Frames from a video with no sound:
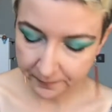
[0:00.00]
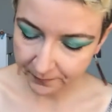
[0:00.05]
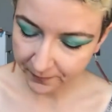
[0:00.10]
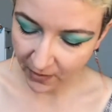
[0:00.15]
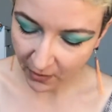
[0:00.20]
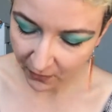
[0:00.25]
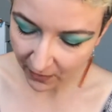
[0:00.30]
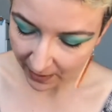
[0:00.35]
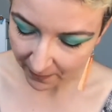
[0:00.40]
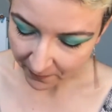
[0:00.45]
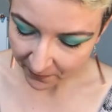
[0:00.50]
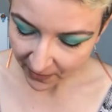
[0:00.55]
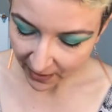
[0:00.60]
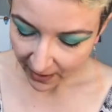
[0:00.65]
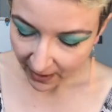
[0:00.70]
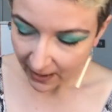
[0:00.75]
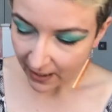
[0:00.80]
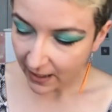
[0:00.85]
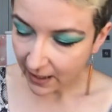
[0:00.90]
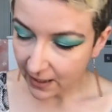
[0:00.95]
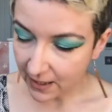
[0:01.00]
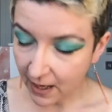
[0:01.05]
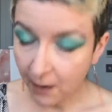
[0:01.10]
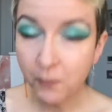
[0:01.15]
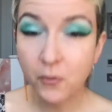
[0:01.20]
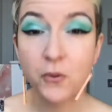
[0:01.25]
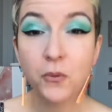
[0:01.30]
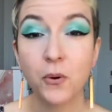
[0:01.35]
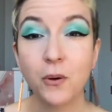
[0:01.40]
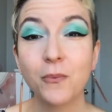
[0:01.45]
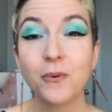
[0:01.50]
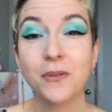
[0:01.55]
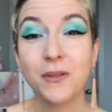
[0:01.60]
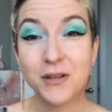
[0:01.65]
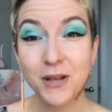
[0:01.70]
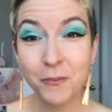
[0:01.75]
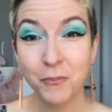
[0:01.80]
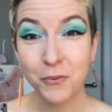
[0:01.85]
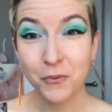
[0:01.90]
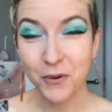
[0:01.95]
Okay, number 3, we're in the
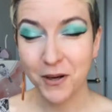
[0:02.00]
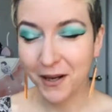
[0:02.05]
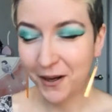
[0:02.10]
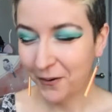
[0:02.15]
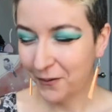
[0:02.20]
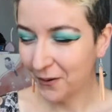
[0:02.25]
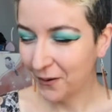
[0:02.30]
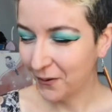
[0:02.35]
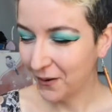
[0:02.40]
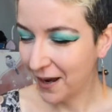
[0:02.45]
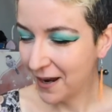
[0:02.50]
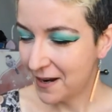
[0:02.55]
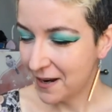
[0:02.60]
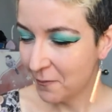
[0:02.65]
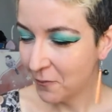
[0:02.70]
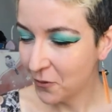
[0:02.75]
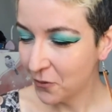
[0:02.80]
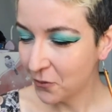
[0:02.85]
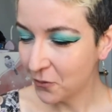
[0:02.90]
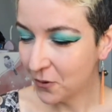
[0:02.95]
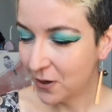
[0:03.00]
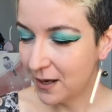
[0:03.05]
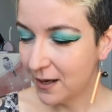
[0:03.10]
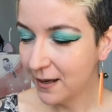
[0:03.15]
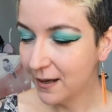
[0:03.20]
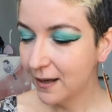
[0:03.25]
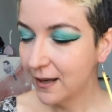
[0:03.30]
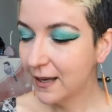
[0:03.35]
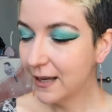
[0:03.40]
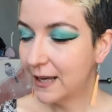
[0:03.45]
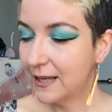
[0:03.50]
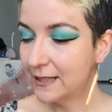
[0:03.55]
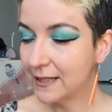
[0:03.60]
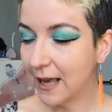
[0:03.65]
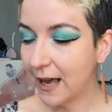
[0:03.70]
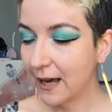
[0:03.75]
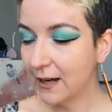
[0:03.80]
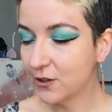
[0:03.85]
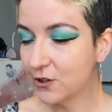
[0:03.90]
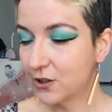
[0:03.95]
top 3 now. Okay, number 3 is
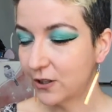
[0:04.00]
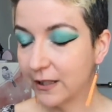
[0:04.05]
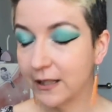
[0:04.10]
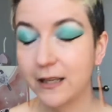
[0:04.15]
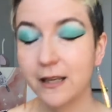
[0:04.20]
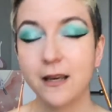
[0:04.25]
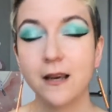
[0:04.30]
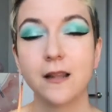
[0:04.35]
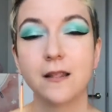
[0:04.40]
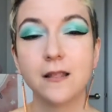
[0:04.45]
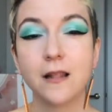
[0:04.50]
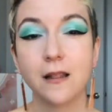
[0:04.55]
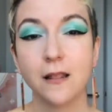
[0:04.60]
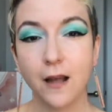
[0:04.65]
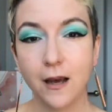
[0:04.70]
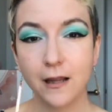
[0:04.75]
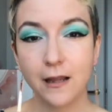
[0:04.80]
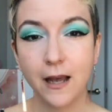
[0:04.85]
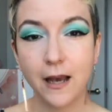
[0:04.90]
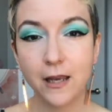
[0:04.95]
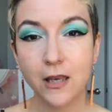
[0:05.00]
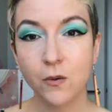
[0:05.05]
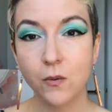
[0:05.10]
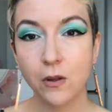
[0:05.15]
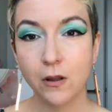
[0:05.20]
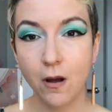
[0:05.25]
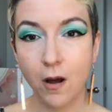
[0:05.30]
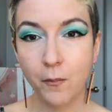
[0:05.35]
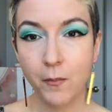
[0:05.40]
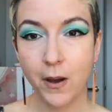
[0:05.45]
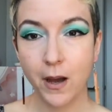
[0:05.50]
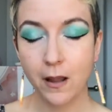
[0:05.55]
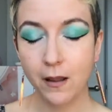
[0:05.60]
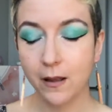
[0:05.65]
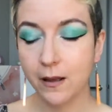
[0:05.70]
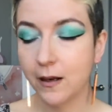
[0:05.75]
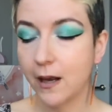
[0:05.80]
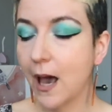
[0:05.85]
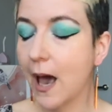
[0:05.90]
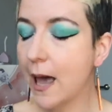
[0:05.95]
actually the Lilac You A Lot
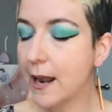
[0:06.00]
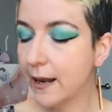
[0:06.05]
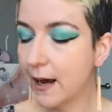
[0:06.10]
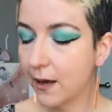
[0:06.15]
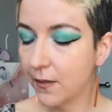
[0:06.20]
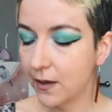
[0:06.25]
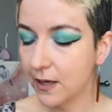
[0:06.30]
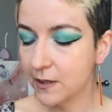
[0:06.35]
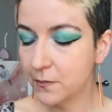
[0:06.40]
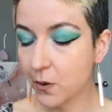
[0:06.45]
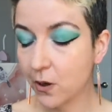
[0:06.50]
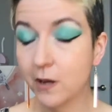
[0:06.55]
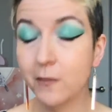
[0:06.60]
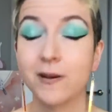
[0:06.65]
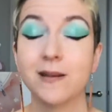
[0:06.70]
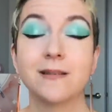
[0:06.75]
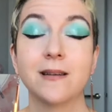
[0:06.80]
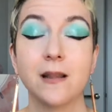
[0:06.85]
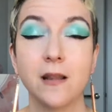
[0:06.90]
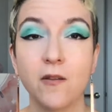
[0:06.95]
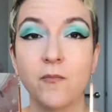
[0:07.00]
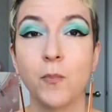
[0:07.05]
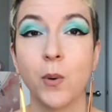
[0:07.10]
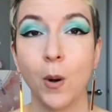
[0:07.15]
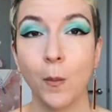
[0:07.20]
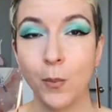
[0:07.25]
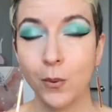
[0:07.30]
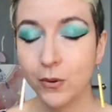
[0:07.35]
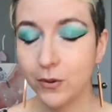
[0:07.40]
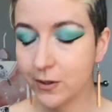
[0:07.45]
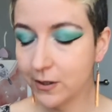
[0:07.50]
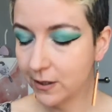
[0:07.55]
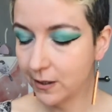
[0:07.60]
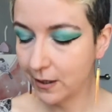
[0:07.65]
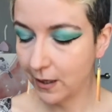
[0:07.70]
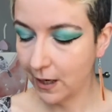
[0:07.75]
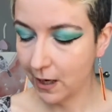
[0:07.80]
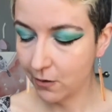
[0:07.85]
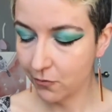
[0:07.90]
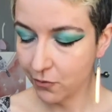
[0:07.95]
palette. And I think it's probably because I love purples
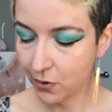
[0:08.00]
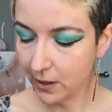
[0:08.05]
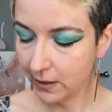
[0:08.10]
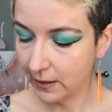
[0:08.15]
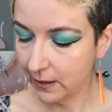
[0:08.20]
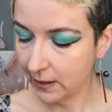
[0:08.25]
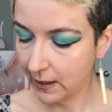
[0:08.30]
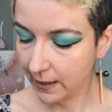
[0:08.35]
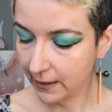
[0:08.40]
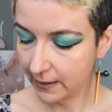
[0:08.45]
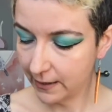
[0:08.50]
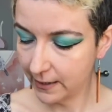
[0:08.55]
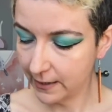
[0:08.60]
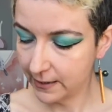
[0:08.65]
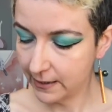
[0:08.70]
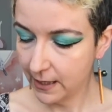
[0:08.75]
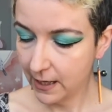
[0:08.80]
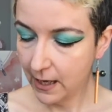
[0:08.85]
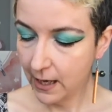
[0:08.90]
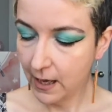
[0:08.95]
that I really like this.